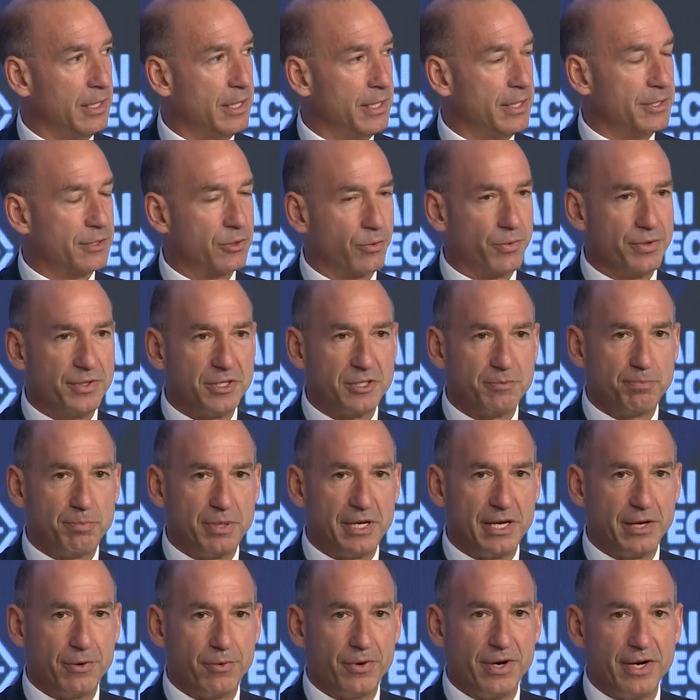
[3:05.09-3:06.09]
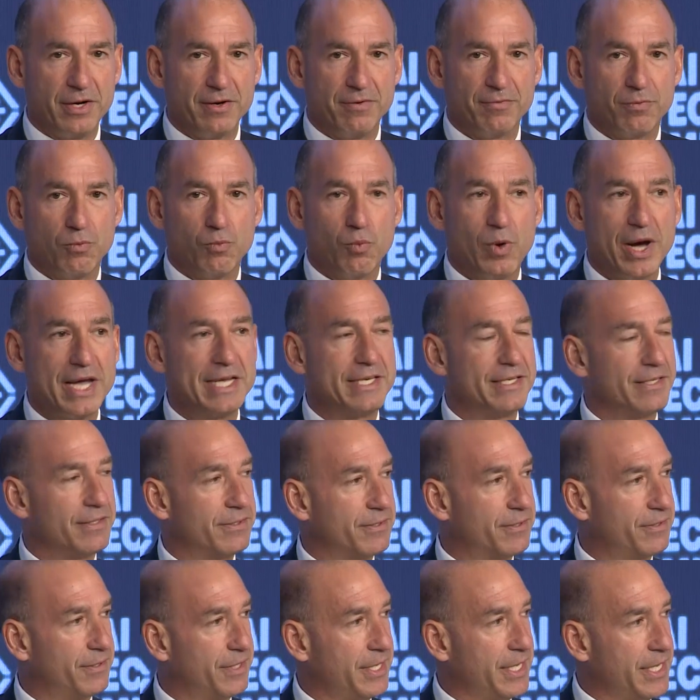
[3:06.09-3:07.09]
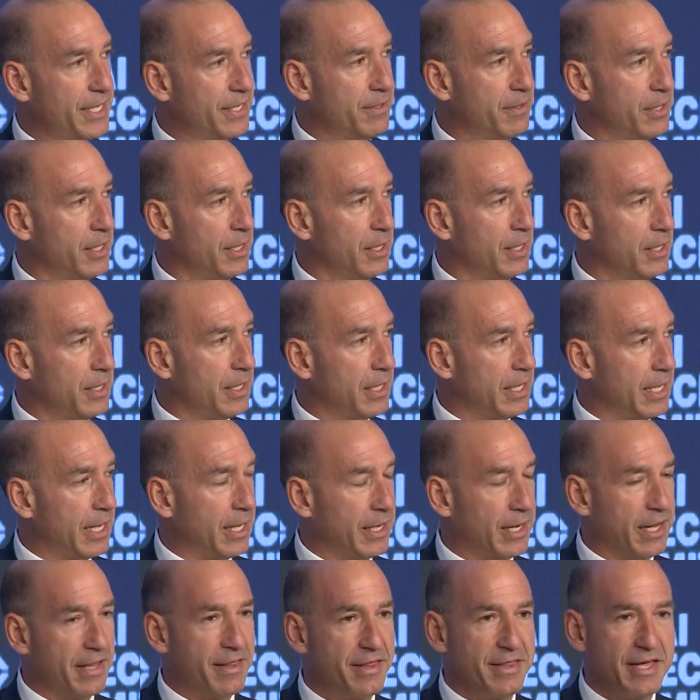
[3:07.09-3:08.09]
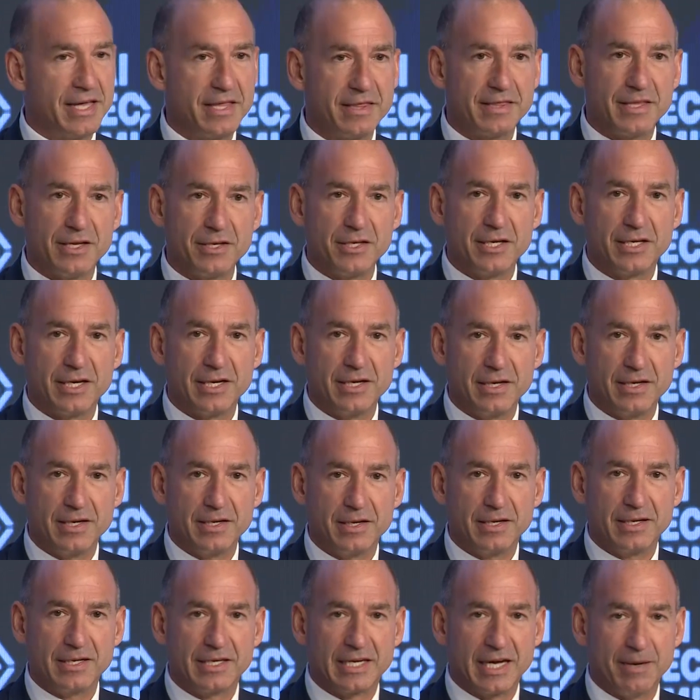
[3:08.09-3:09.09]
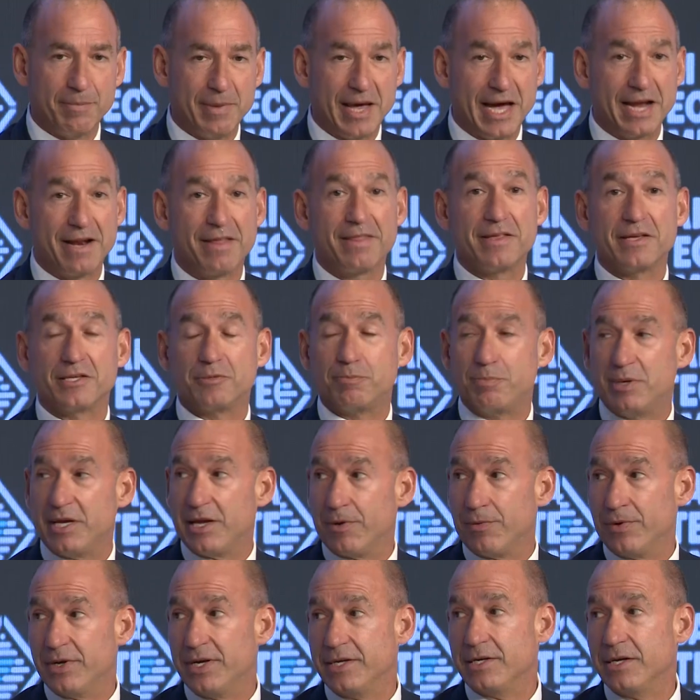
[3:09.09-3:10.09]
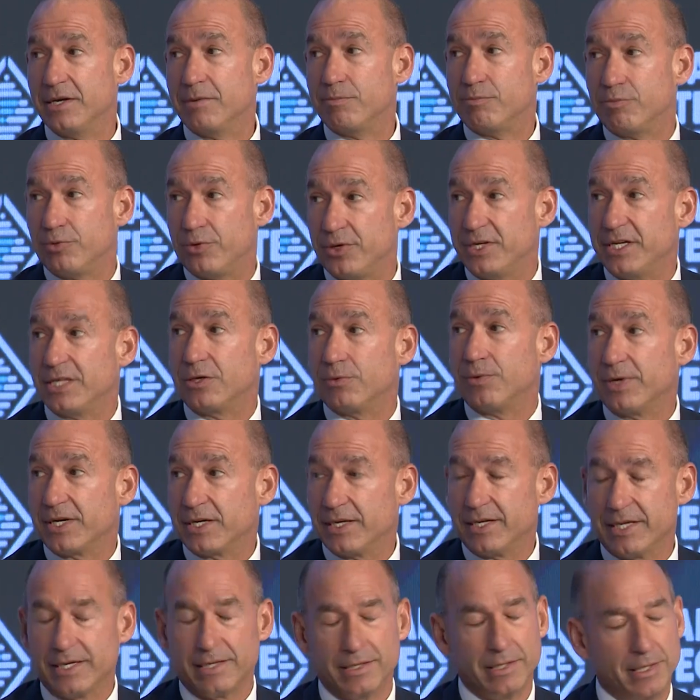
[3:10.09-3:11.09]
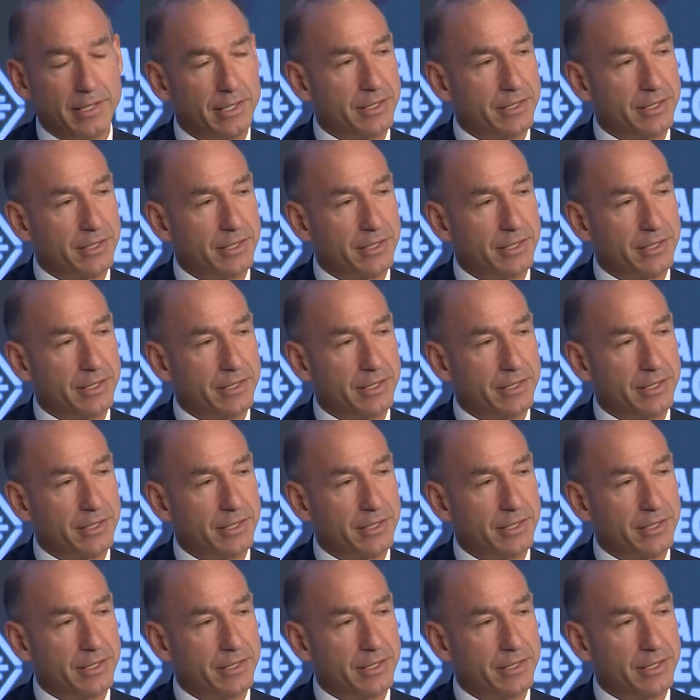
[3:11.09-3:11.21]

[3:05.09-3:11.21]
So we're in this period of wait and see, and I think that you're going to come out of this period pretty quickly.